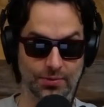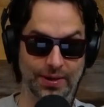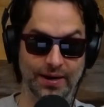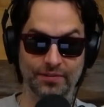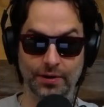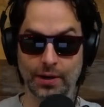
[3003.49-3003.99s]
or
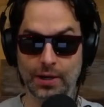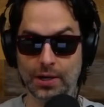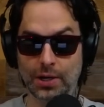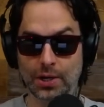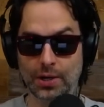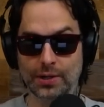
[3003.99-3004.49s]
whatever.
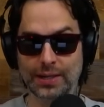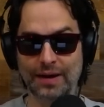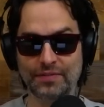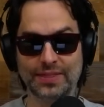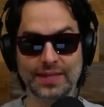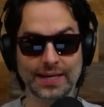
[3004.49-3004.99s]

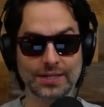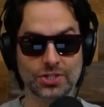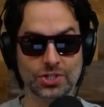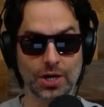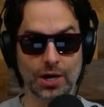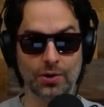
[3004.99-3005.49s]
Everything is
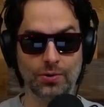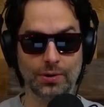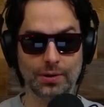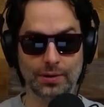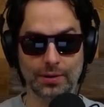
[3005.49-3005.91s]
so